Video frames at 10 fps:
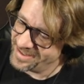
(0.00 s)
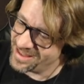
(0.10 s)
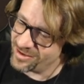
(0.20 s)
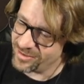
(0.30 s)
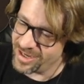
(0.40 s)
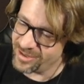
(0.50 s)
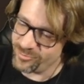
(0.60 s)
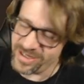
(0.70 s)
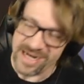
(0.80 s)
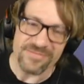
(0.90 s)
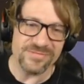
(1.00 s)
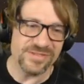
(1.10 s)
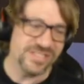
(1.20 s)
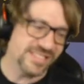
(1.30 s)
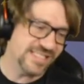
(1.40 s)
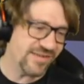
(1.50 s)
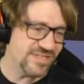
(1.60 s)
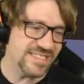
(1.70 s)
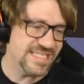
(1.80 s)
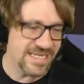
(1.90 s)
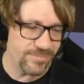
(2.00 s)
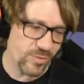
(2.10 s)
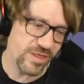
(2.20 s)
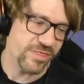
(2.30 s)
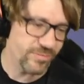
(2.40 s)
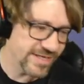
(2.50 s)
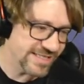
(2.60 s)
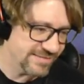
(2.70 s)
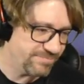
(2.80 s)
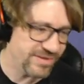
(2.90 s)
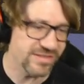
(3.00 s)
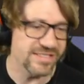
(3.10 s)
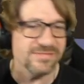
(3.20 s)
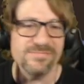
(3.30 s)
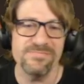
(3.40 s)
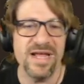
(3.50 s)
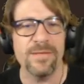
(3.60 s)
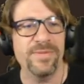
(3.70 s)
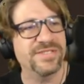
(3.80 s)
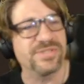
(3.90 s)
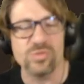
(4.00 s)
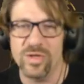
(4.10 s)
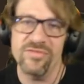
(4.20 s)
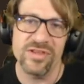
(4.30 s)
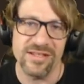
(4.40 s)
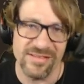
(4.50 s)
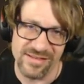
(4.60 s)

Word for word: And they're like, we have 17.3 billion megapixels, whatever the,